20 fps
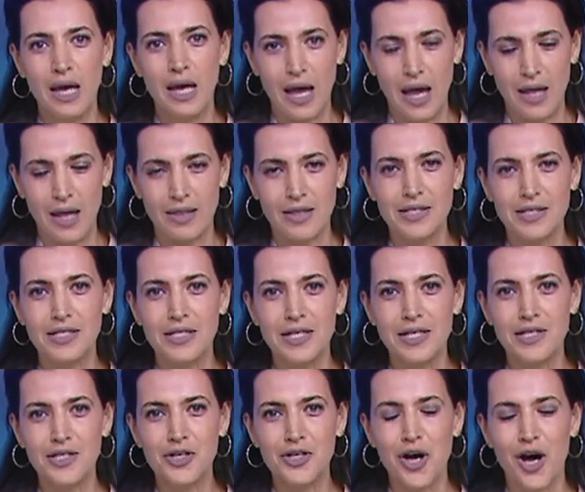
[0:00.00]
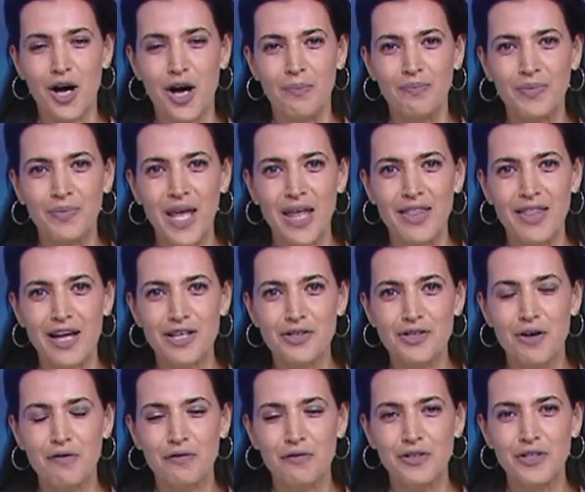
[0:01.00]
and the seas calm. And that's
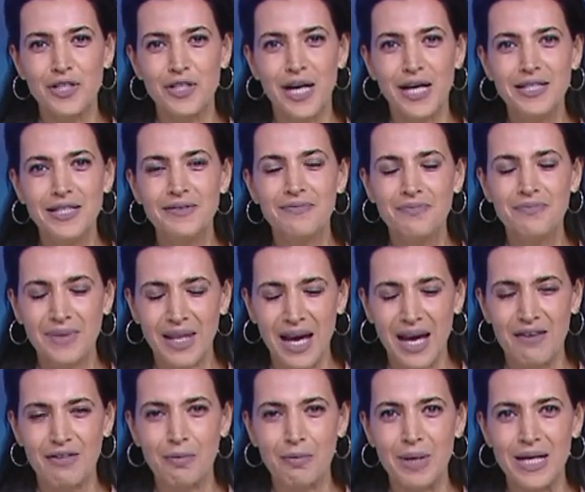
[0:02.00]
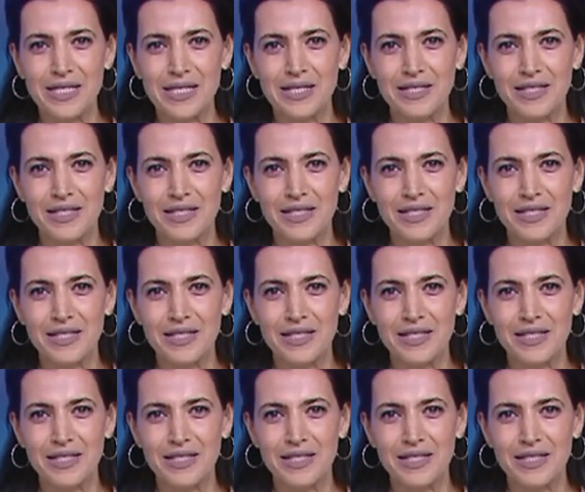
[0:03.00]
all for tonight. Have a pleasant